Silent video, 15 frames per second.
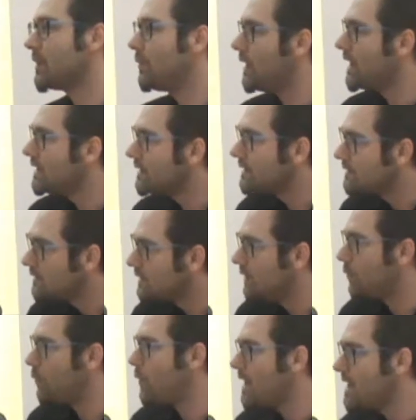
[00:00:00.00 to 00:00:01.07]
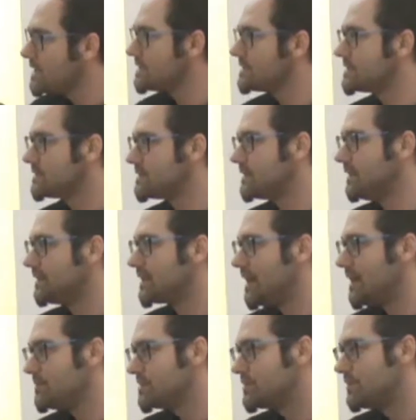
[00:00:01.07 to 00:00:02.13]
While once it
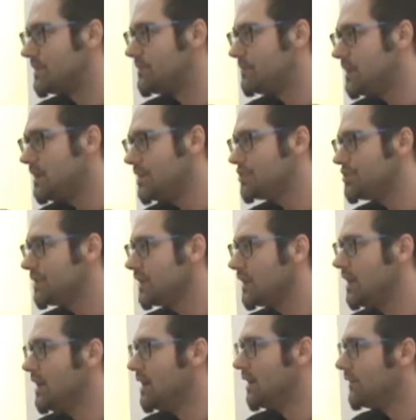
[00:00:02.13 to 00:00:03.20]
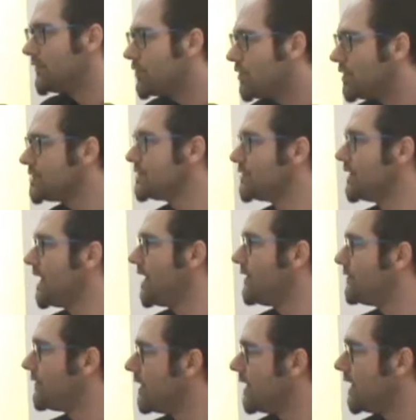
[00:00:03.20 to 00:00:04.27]
comes to the merging, of course you
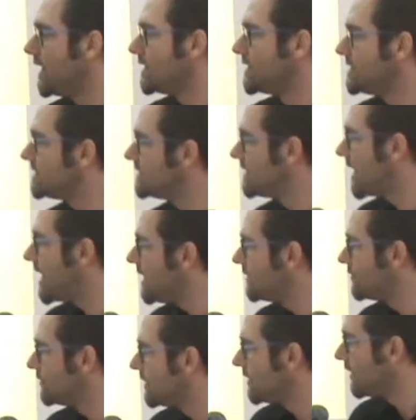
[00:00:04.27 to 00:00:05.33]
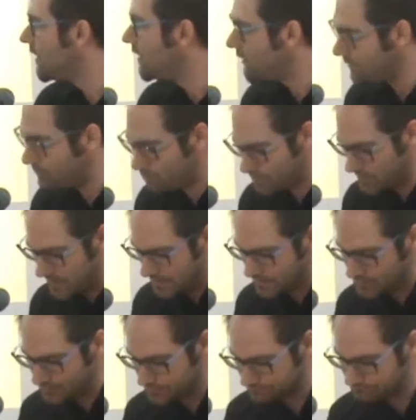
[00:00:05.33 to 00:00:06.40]
have like this drive to the
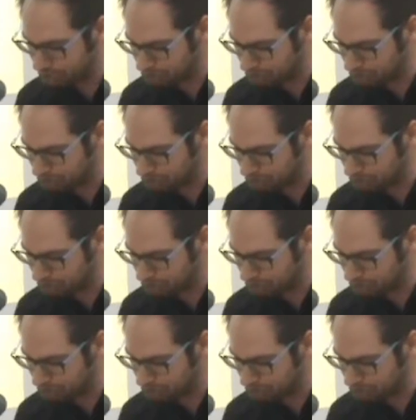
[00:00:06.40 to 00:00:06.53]
reproduction